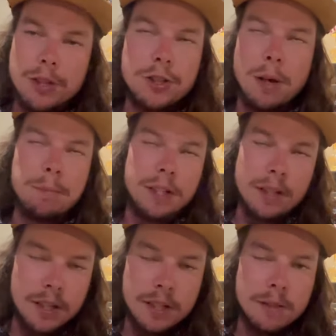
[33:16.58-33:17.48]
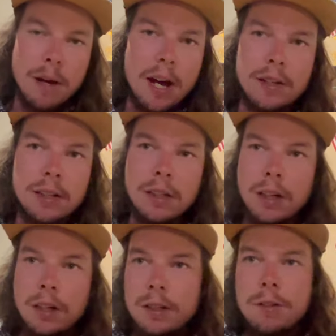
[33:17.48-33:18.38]
something. It doesn't matter.
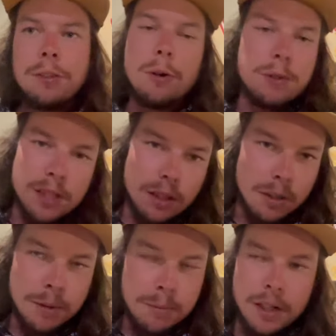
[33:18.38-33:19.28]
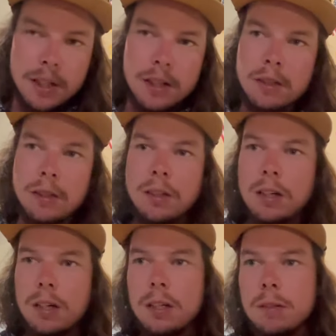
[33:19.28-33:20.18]
Throw us a little bit of money,
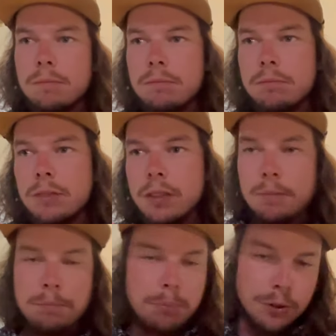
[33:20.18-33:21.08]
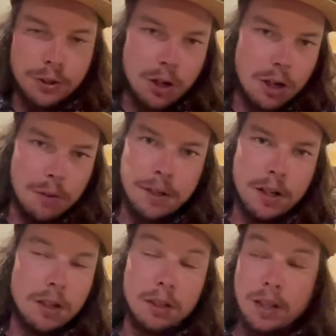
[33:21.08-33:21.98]
pull your car up
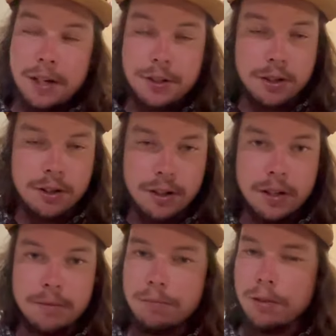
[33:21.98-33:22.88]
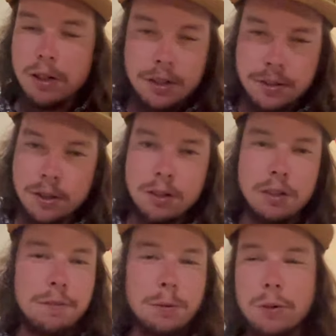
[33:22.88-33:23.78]
there, align your car on your own.
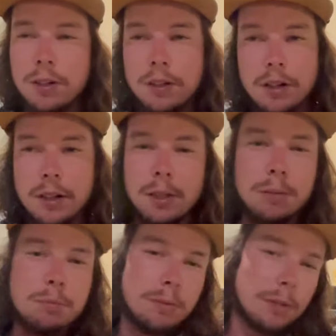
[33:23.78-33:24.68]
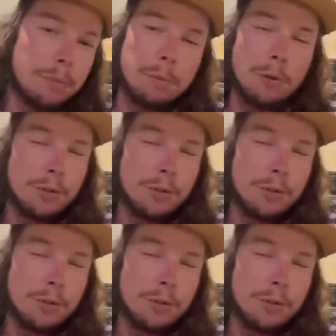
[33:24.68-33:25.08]
If you wanted our help, we would be more